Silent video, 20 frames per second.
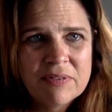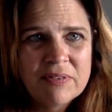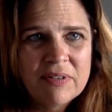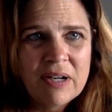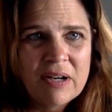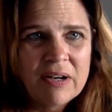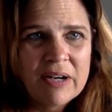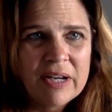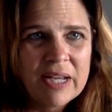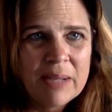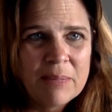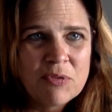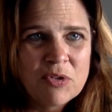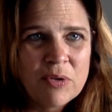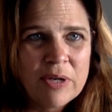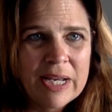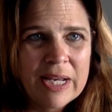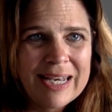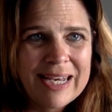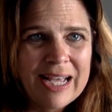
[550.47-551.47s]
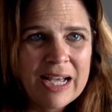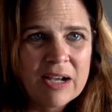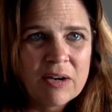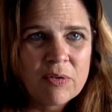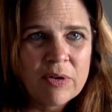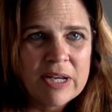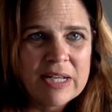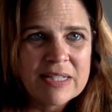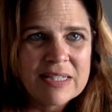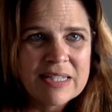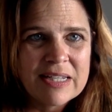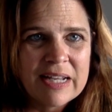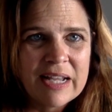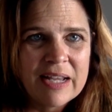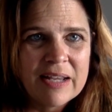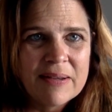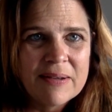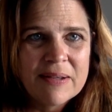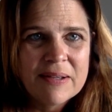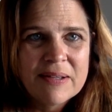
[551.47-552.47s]
Sorry, I'm doing not great
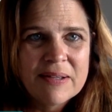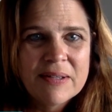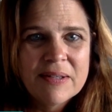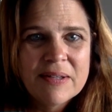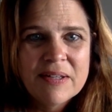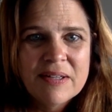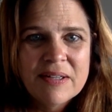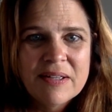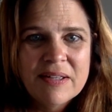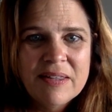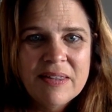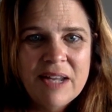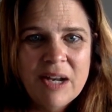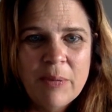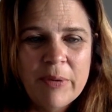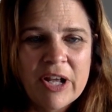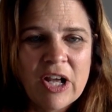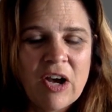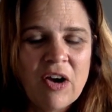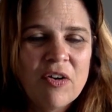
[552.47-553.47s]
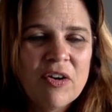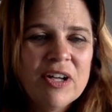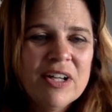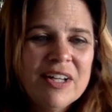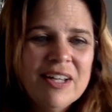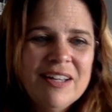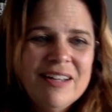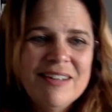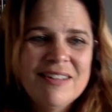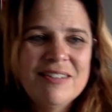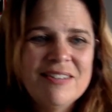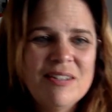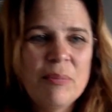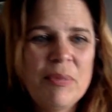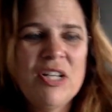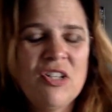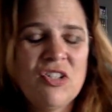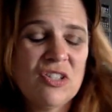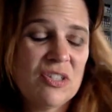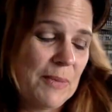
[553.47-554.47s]
today. There we go
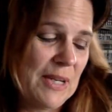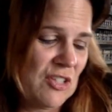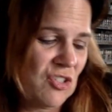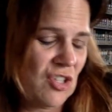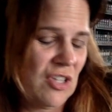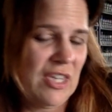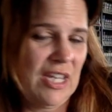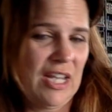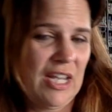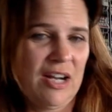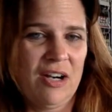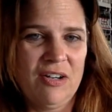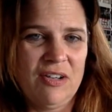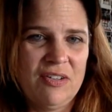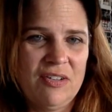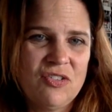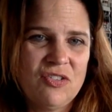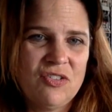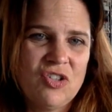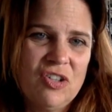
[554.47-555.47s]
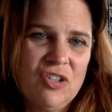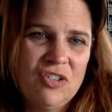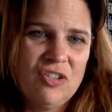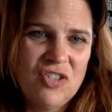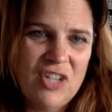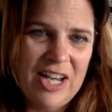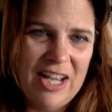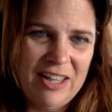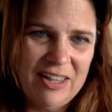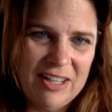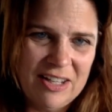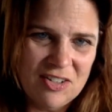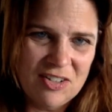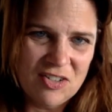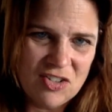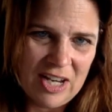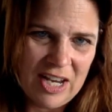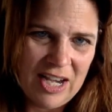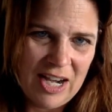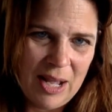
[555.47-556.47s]
somebody just mentioned the art journal
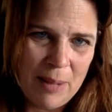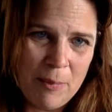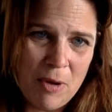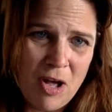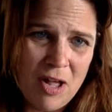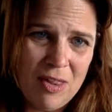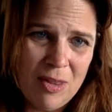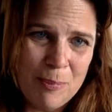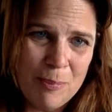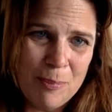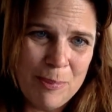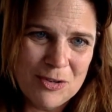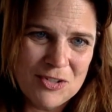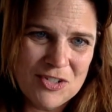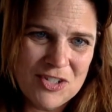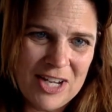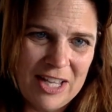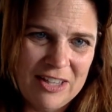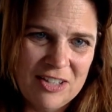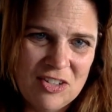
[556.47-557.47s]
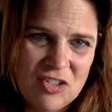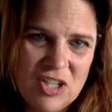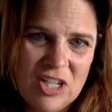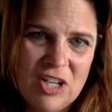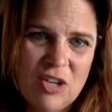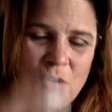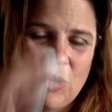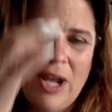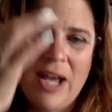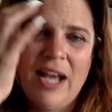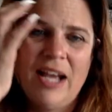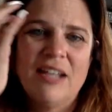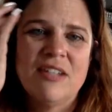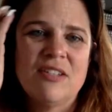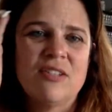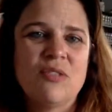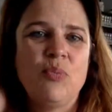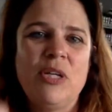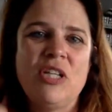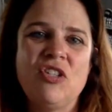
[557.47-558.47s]
challenge and i'm all about challenging you
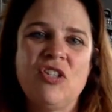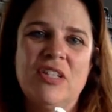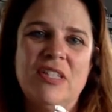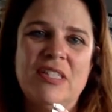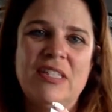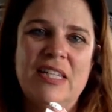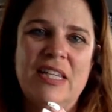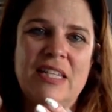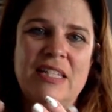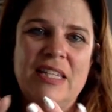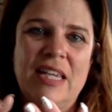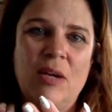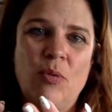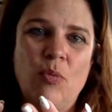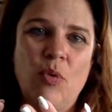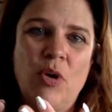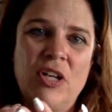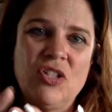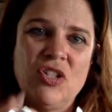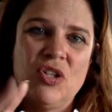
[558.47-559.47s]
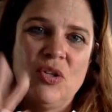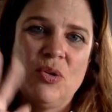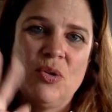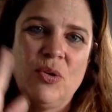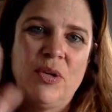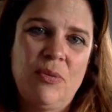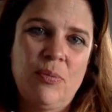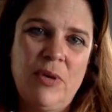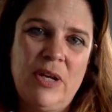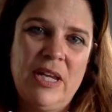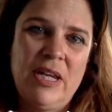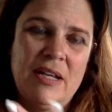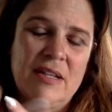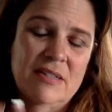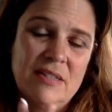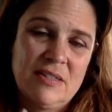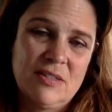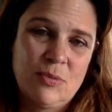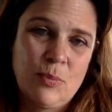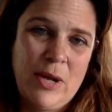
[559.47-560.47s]
guys we just did day one two and three
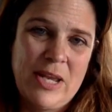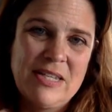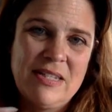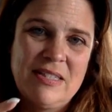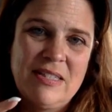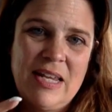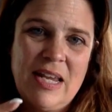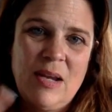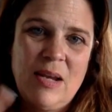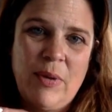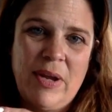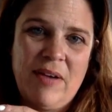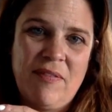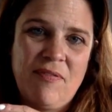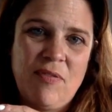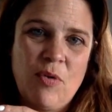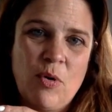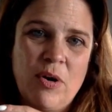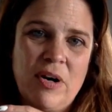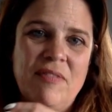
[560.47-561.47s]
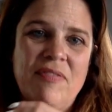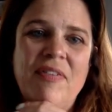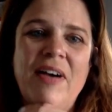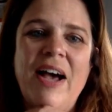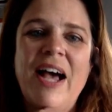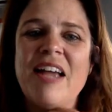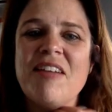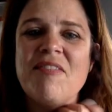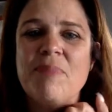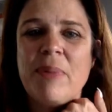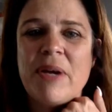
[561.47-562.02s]
because it's wednesday we have four and five